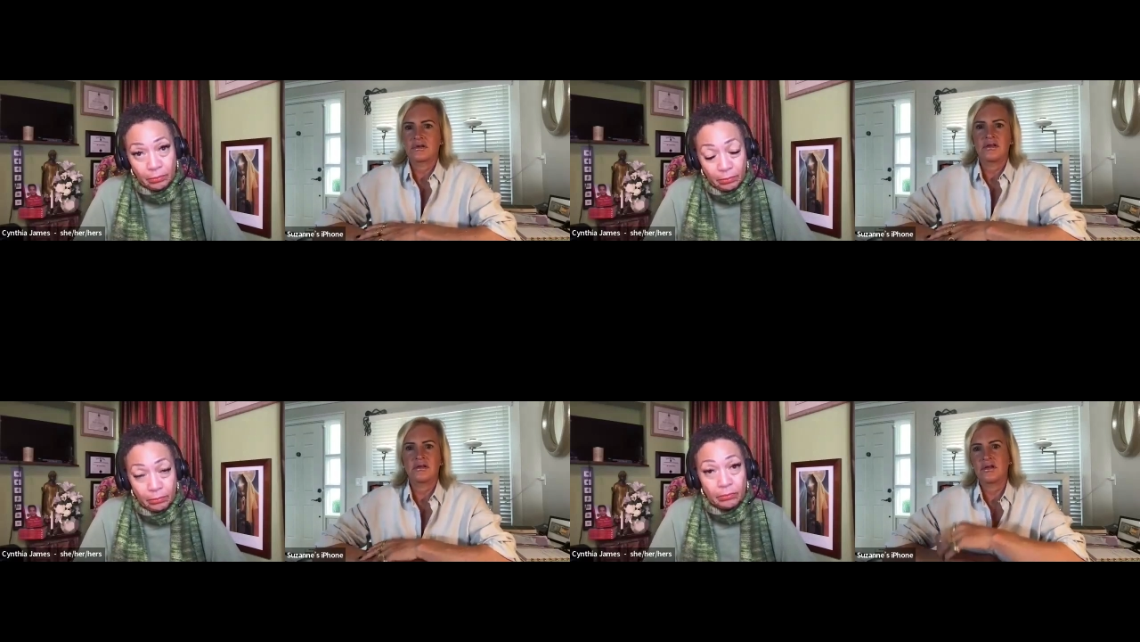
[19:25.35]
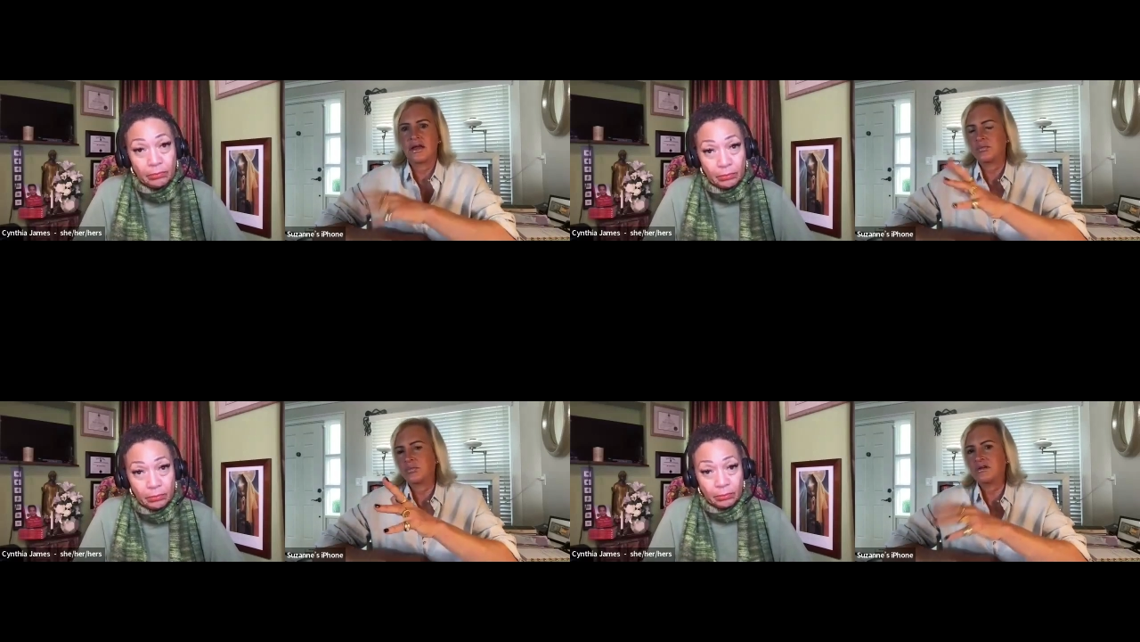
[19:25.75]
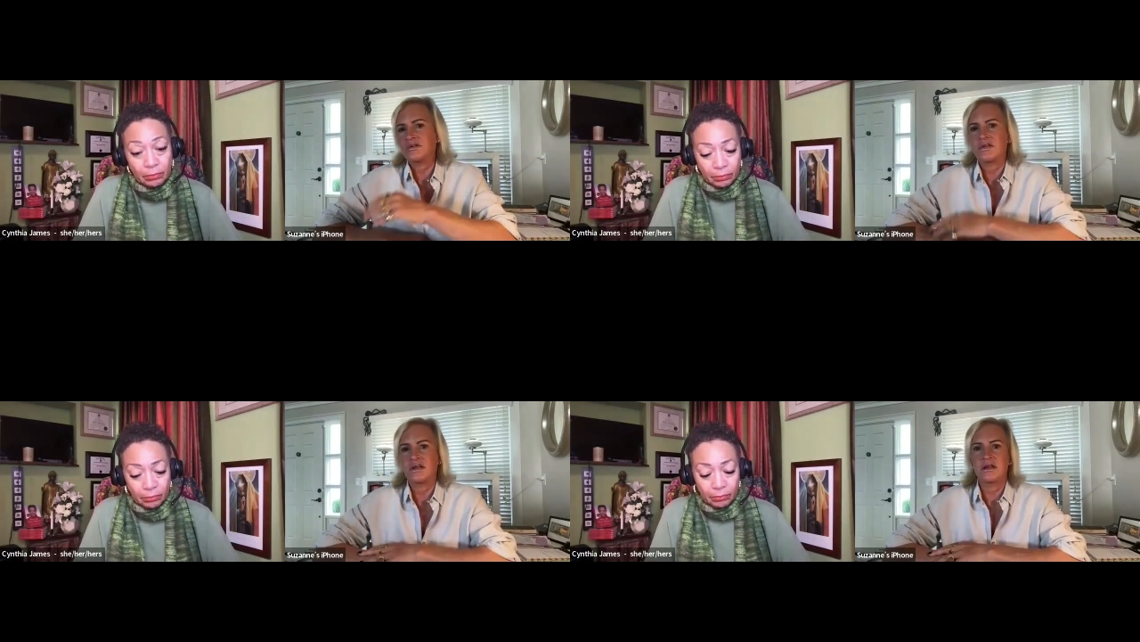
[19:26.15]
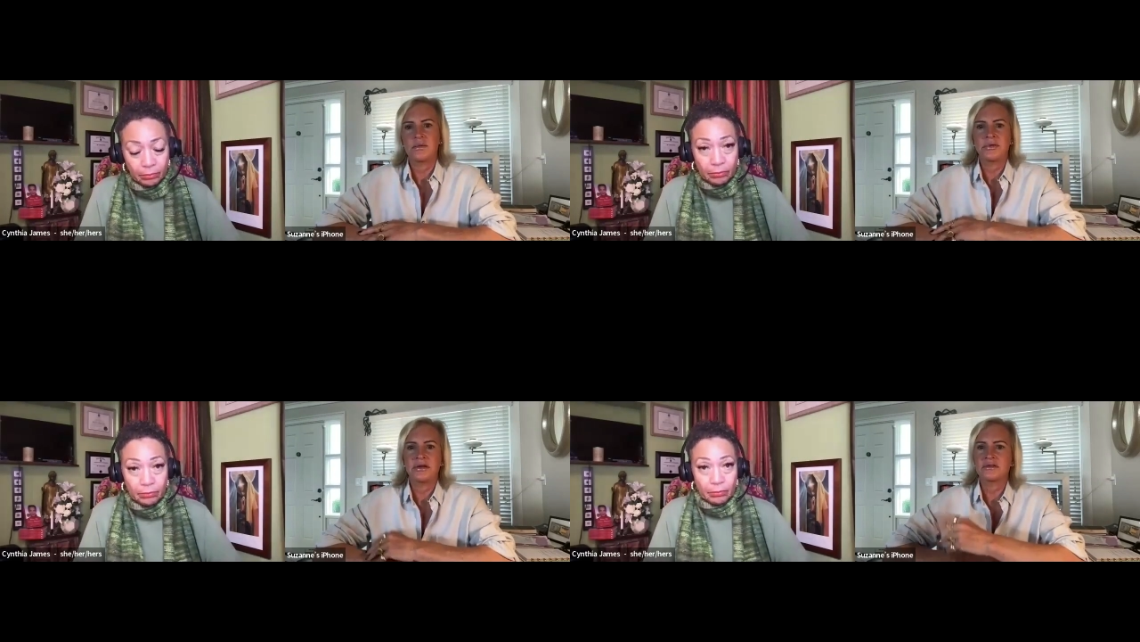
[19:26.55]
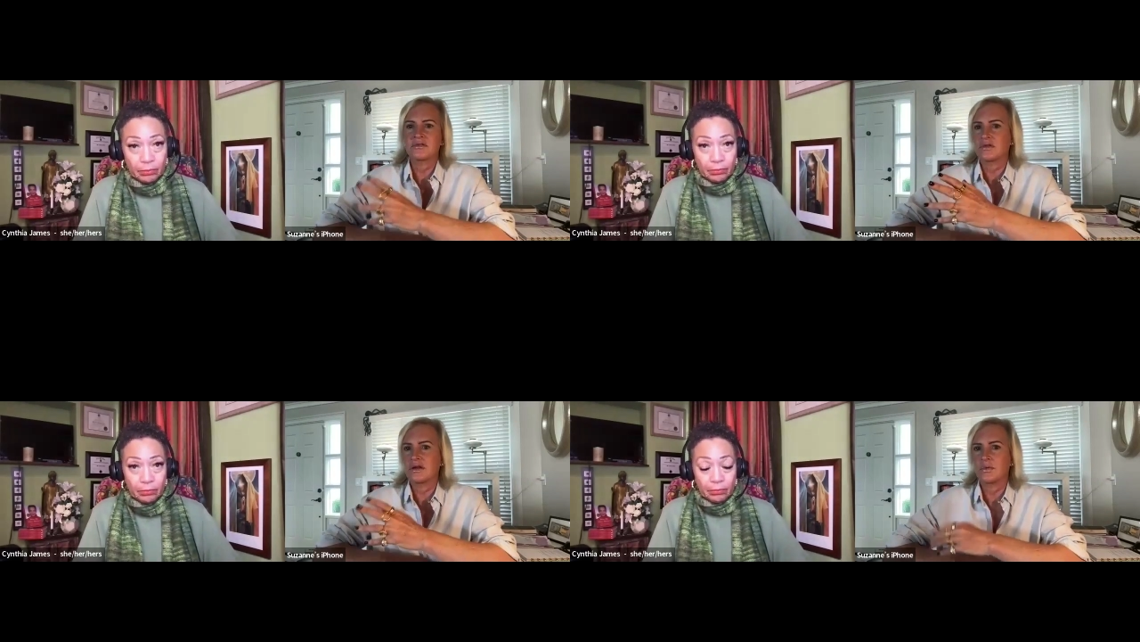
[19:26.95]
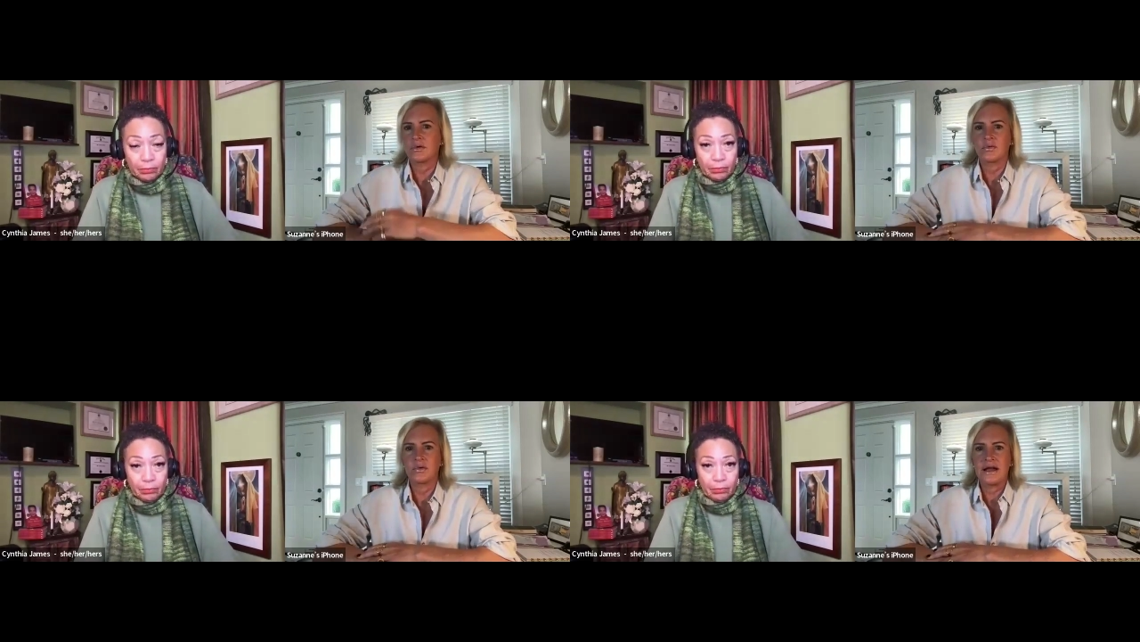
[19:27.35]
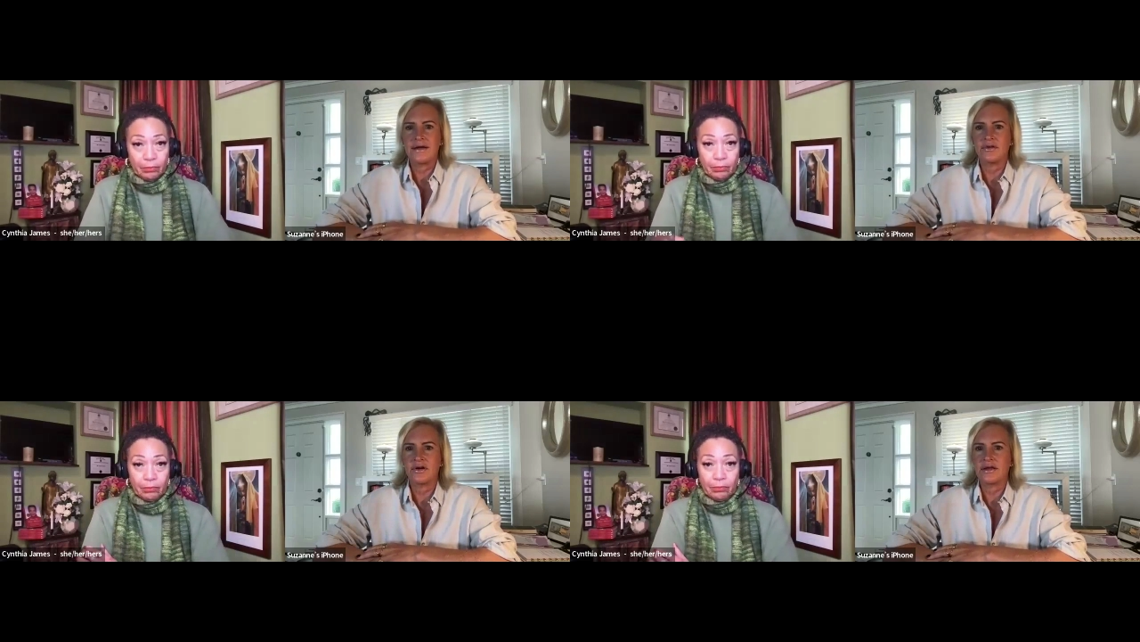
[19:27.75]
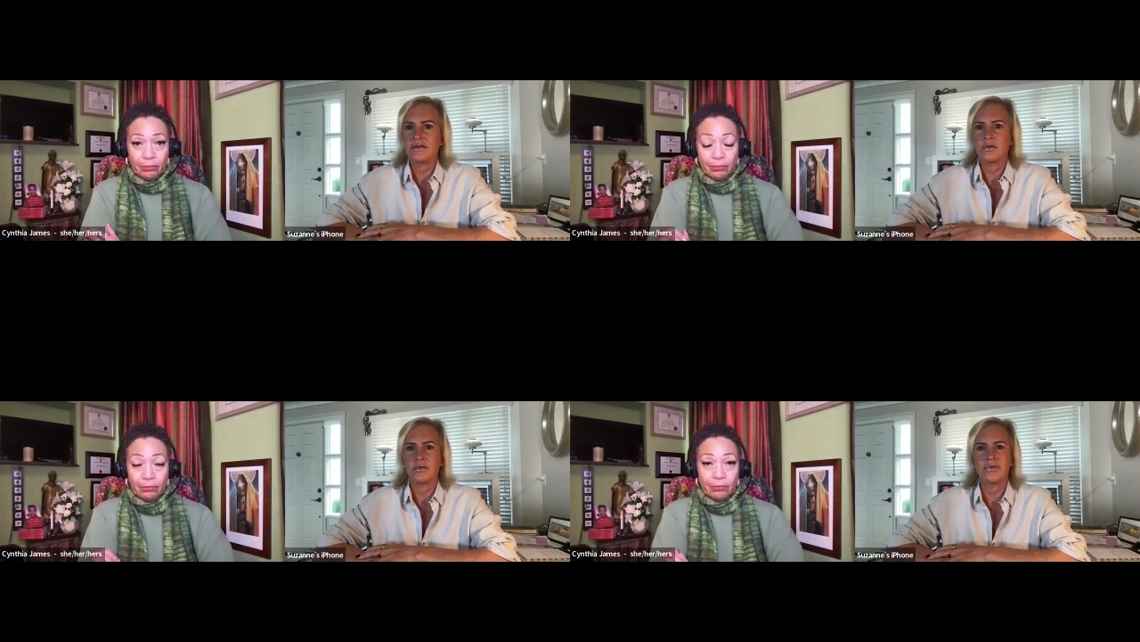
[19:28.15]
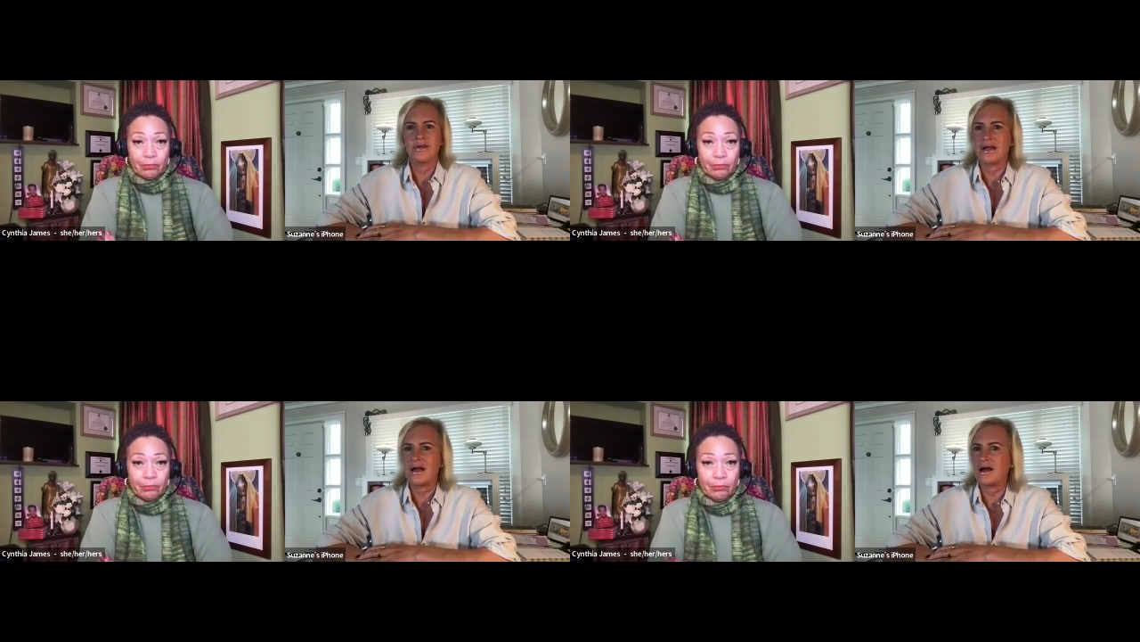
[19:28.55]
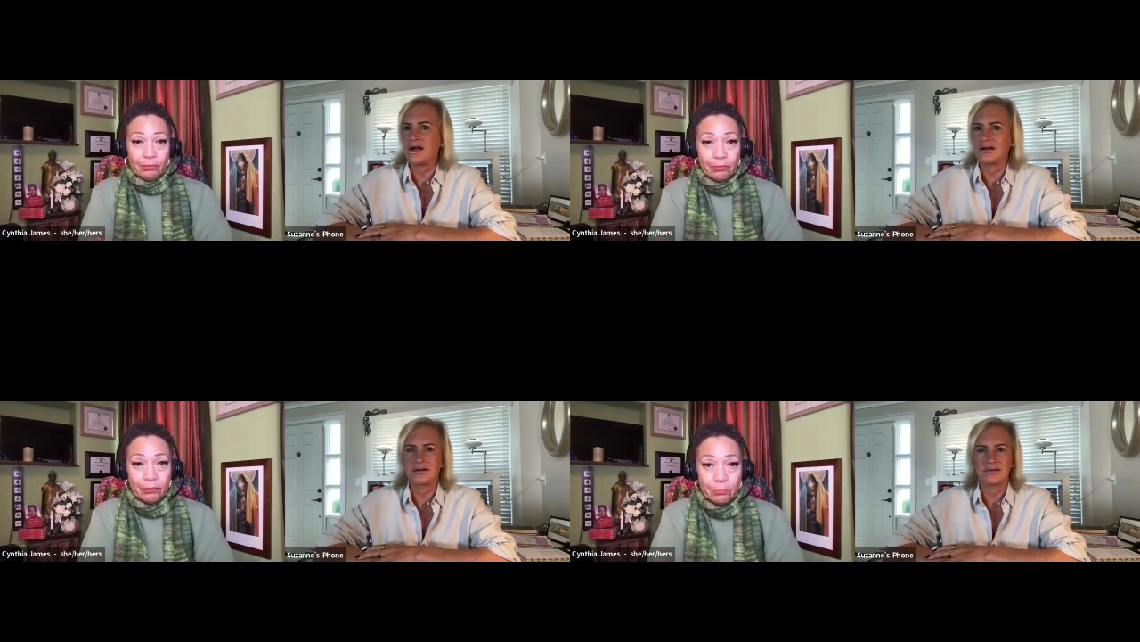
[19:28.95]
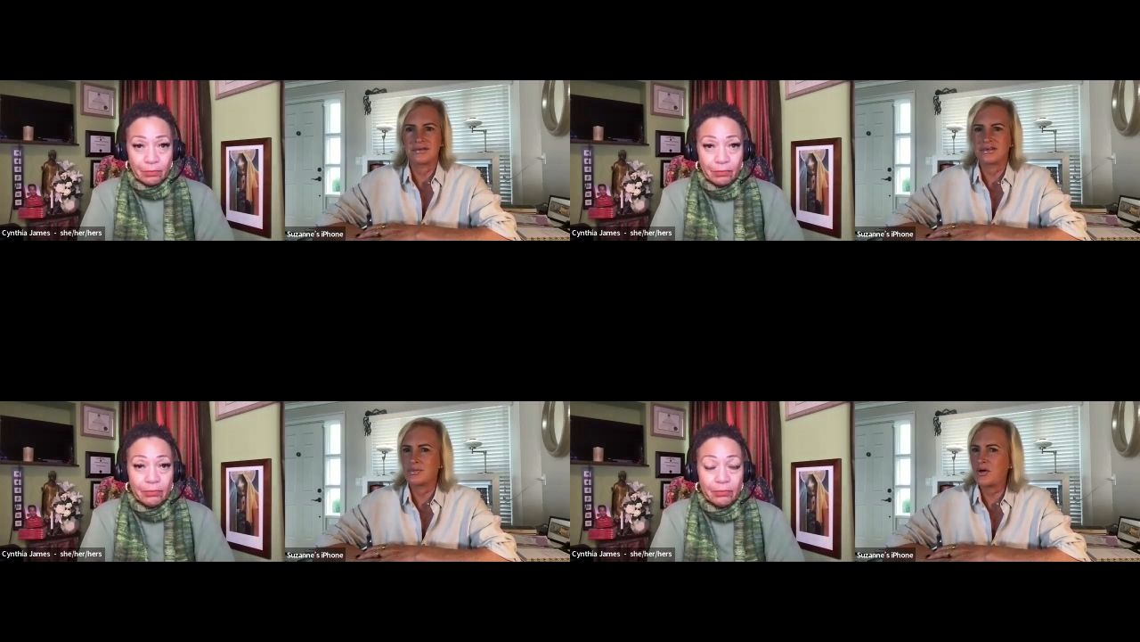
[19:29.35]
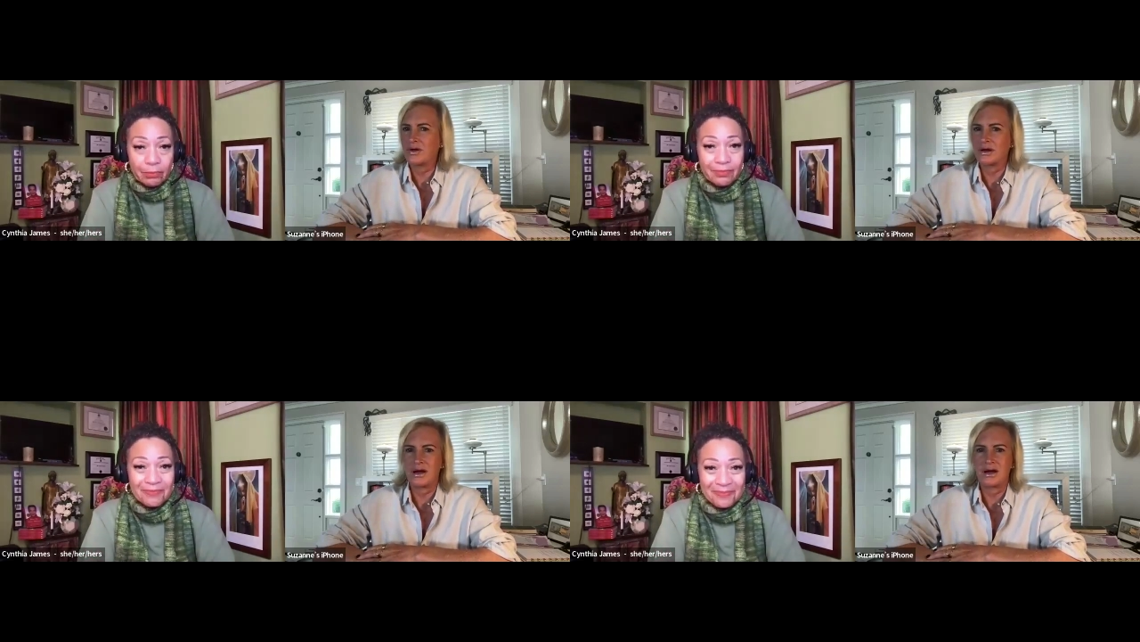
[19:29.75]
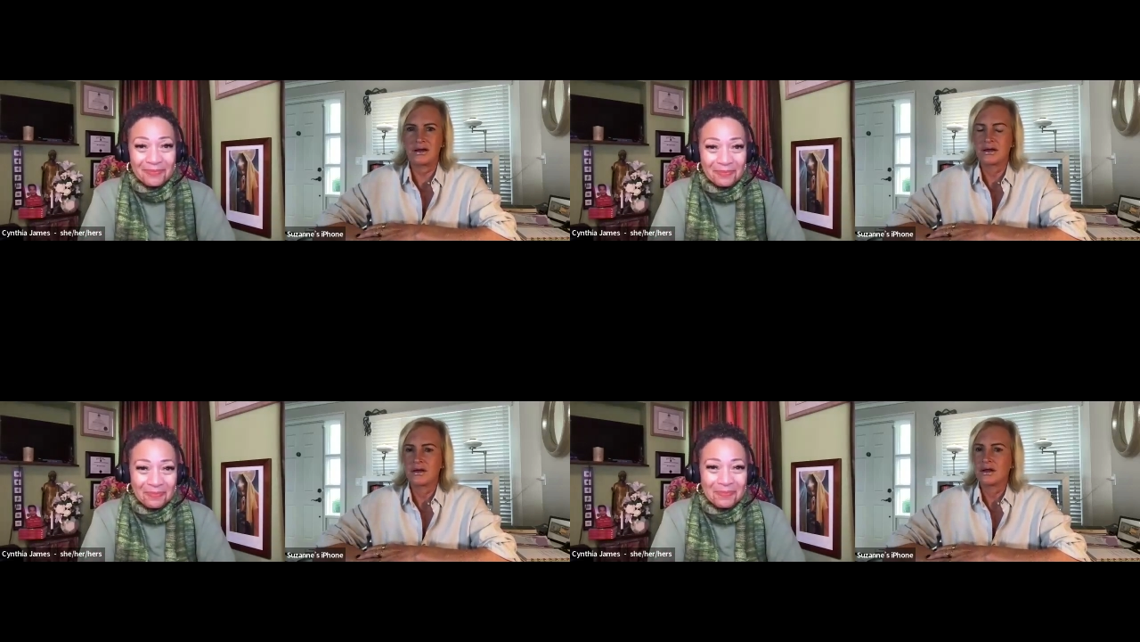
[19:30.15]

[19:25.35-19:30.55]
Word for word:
Speaker 1: Either they had been to the Olympics or they were whatever, and they were really hot, smoking hot.